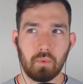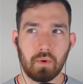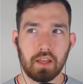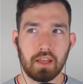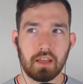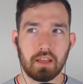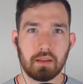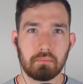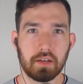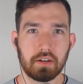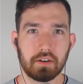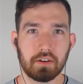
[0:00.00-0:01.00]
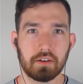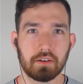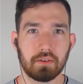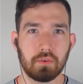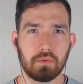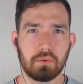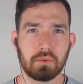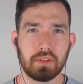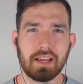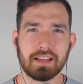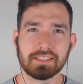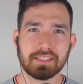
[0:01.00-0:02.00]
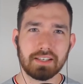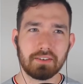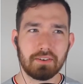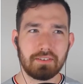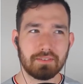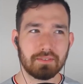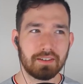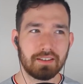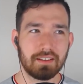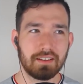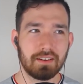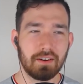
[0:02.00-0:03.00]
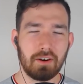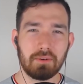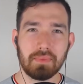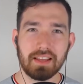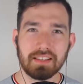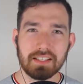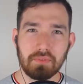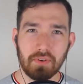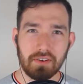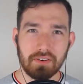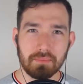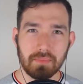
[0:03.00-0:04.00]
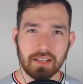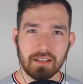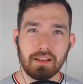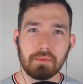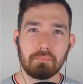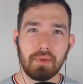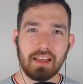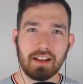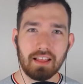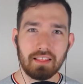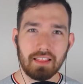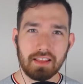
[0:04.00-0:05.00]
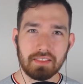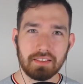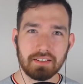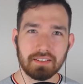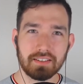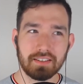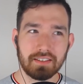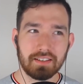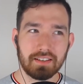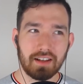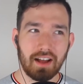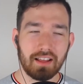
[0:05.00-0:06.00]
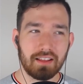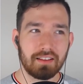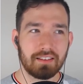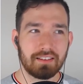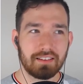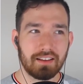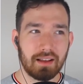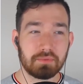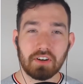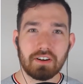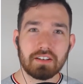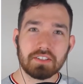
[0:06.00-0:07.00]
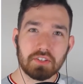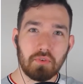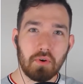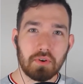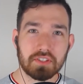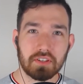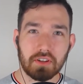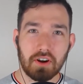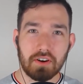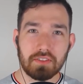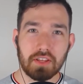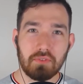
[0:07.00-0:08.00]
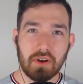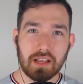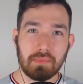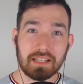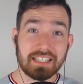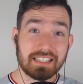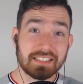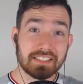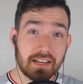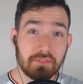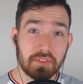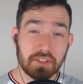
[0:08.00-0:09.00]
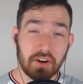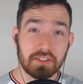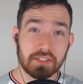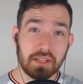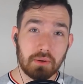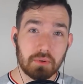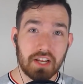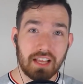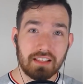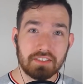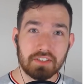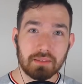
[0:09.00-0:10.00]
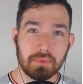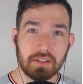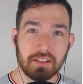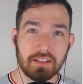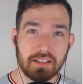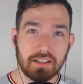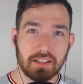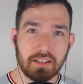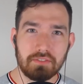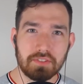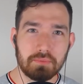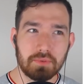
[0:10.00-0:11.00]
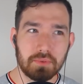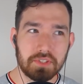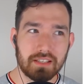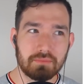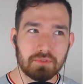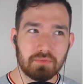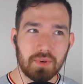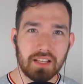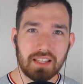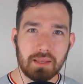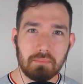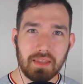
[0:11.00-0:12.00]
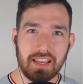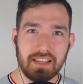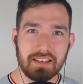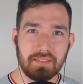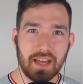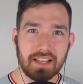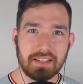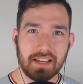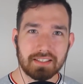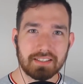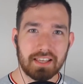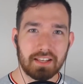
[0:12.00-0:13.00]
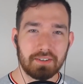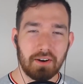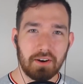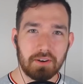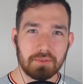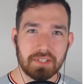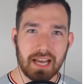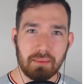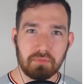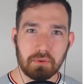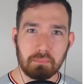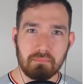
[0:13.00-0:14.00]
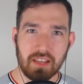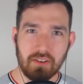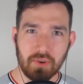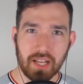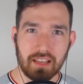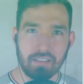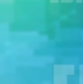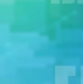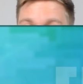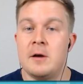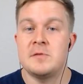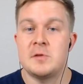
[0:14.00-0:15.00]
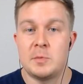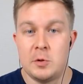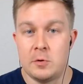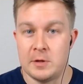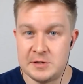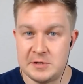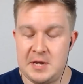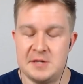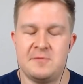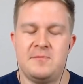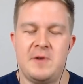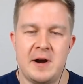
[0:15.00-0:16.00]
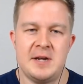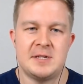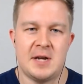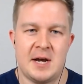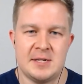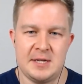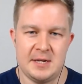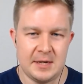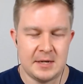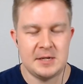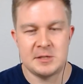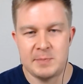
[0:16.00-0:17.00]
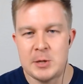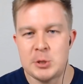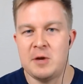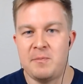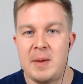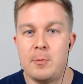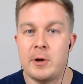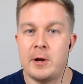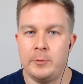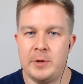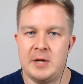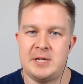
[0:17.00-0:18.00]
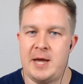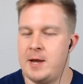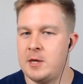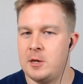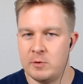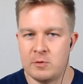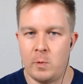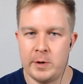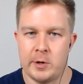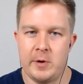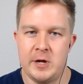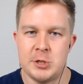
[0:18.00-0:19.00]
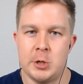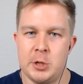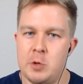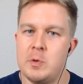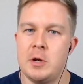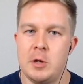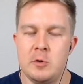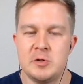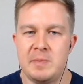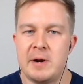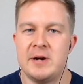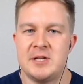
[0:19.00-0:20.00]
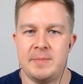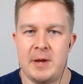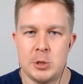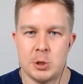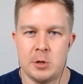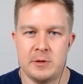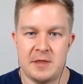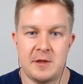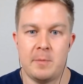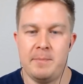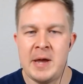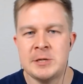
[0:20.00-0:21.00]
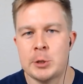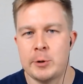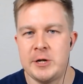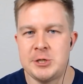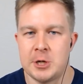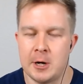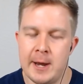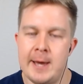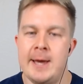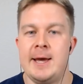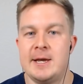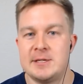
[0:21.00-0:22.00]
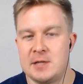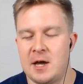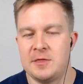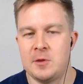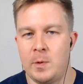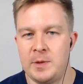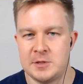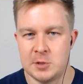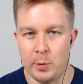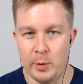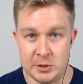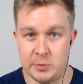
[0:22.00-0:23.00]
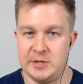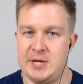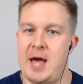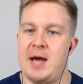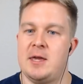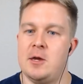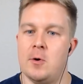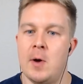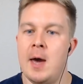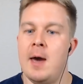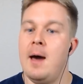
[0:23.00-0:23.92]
way better. Ooh, yeah, because then, oh man, that's very mean. Matt, I like I'm sorry to just focus on the card that you recommended instead of the cards that you were challenging, but Glare of Subdual seems really mean in that deck to get an auto tap from Miri. Glare of Subdual is very saucy, especially if people can only attack you with one creature. You can use Miri to make sure that their best creature is not the one that's going to attack you.